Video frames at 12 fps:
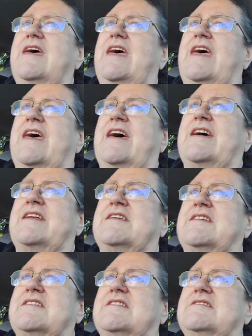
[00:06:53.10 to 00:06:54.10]

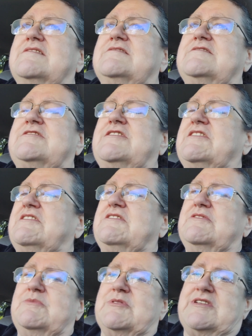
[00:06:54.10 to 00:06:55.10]
And she
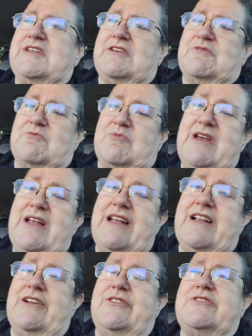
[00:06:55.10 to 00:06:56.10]
was getting
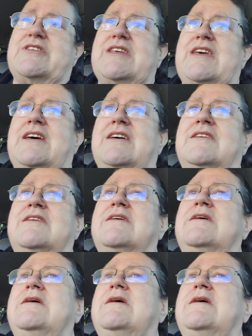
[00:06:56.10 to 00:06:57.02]
really close to the end,